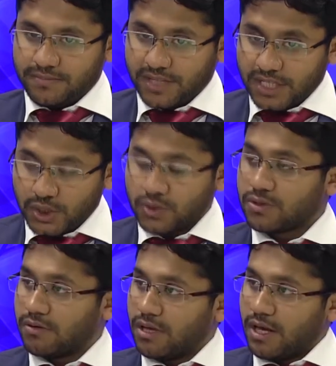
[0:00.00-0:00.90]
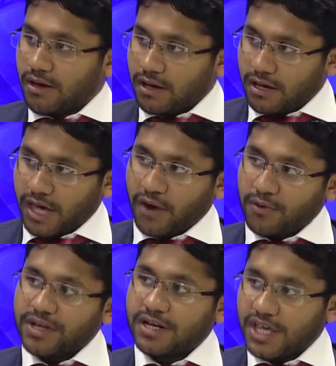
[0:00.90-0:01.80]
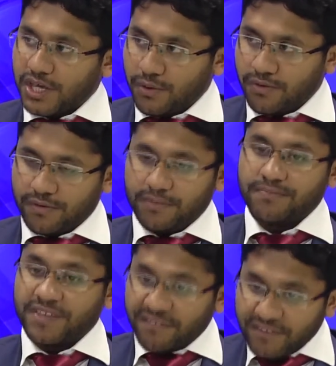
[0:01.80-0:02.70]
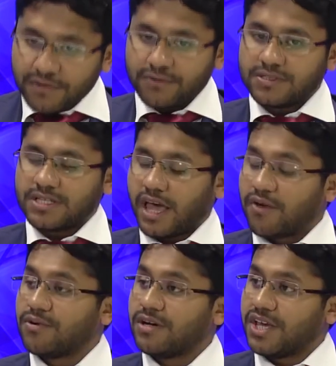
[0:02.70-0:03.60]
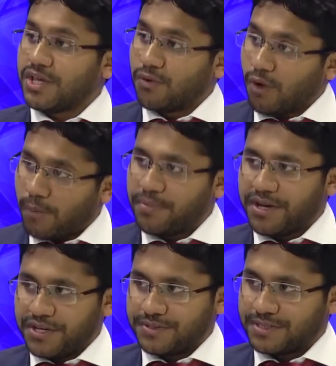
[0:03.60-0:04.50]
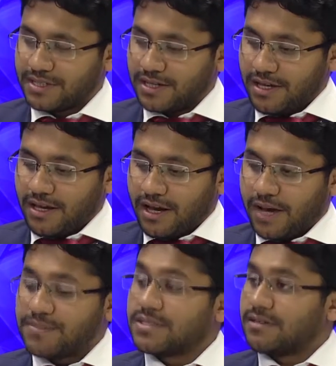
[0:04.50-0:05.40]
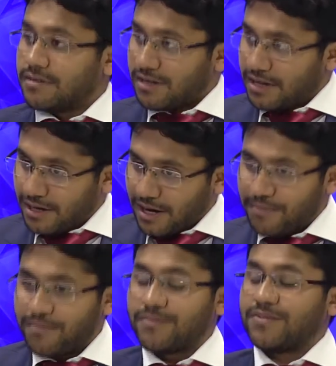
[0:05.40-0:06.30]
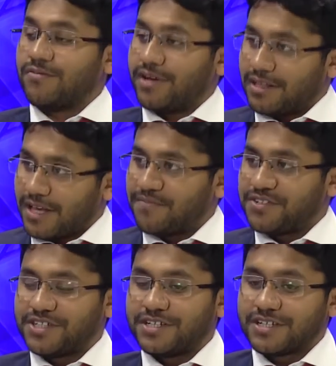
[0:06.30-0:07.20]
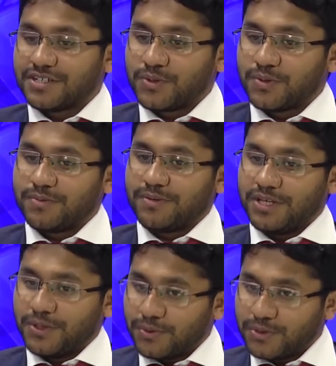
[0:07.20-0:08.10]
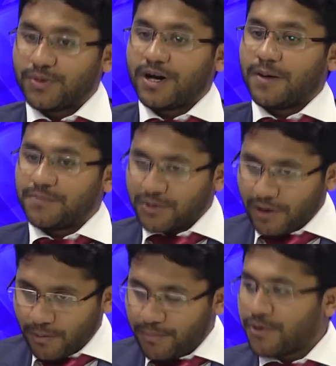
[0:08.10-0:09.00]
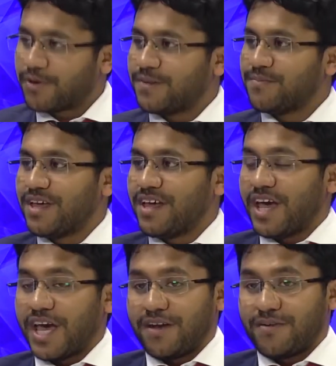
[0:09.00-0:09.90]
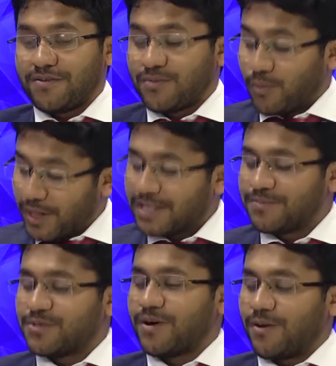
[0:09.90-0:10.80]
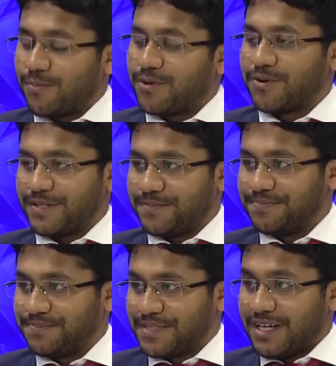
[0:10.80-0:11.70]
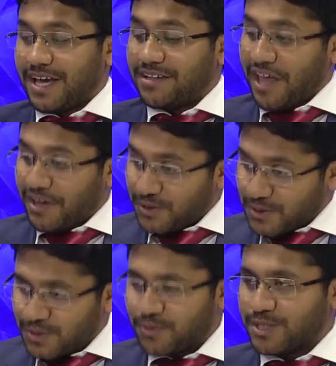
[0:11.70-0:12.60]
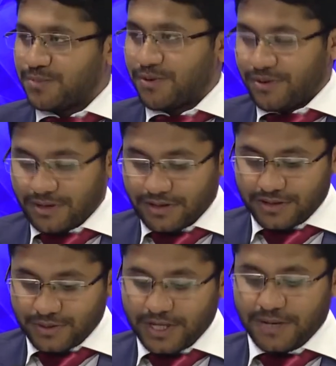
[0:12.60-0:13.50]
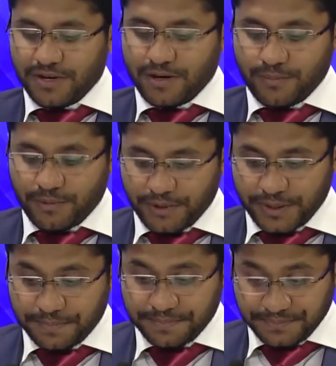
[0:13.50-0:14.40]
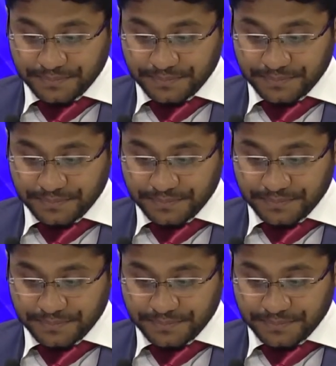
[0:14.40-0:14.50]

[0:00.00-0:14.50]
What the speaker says: issues, accordingly your views, accordingly your opinions. I'm really appreciating you to come to our program, and welcome to our program, and thank you so much for to coming our program.